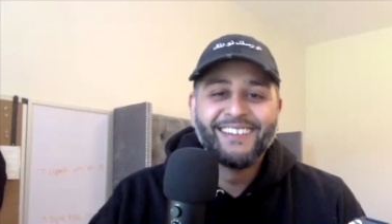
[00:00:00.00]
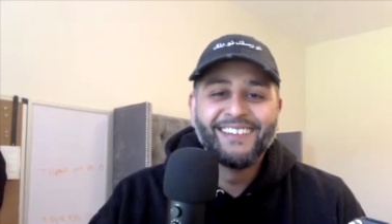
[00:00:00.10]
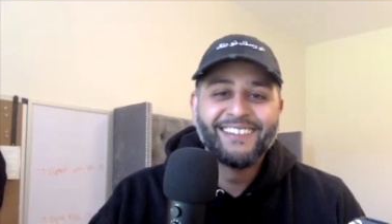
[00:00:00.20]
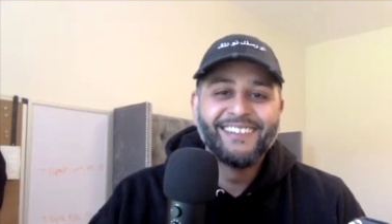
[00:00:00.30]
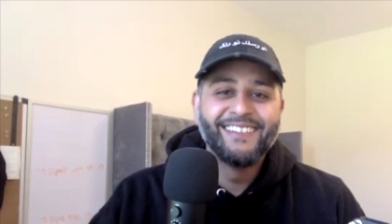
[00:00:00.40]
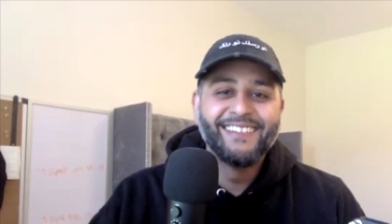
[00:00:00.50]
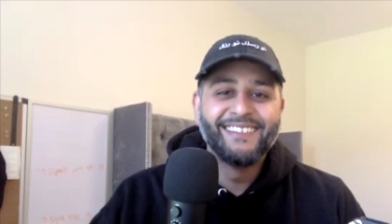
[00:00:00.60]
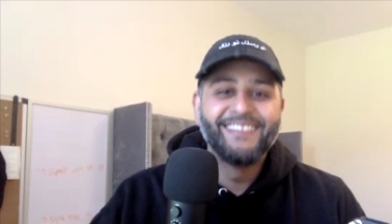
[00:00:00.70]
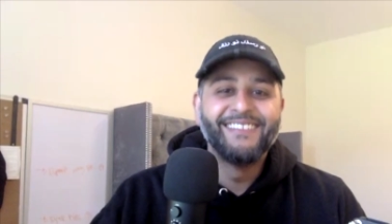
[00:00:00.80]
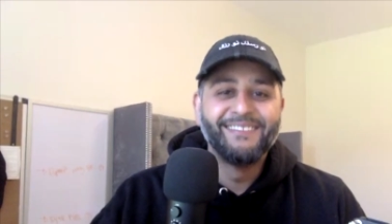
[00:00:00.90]
he's he's a
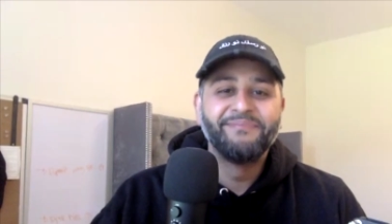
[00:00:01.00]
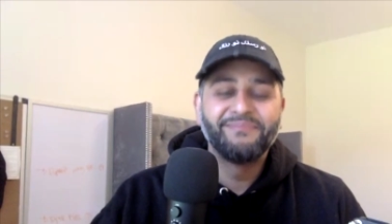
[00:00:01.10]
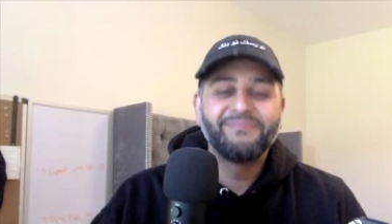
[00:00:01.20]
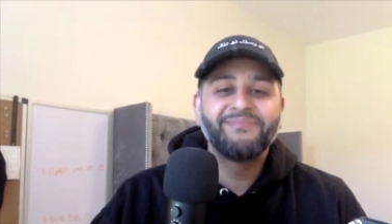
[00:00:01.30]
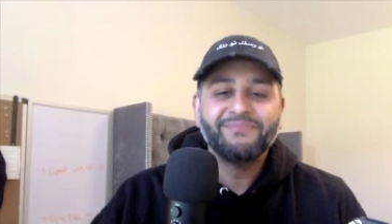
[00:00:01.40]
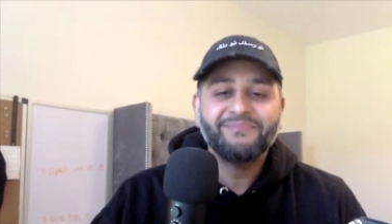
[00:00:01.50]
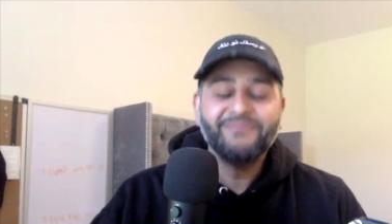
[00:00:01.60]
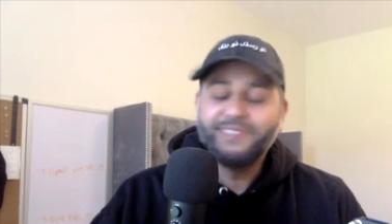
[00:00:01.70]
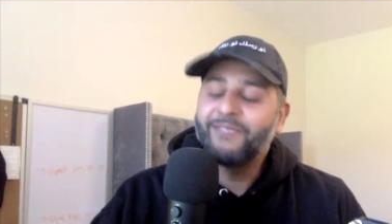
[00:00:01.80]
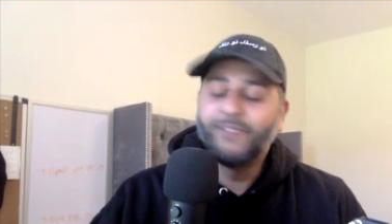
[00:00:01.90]
man, bro. Like
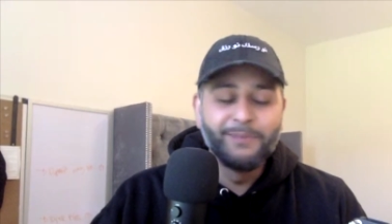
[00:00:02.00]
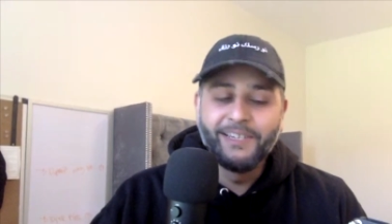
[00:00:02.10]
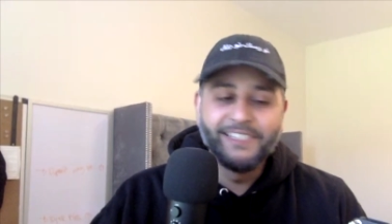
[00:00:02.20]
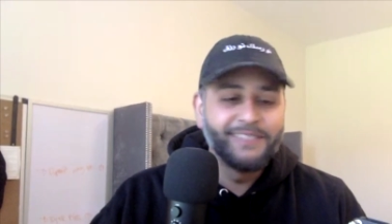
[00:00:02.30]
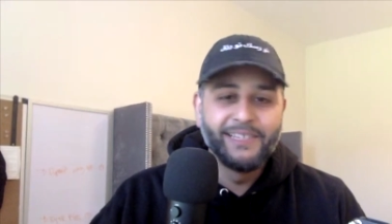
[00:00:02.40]
he didn't want the fight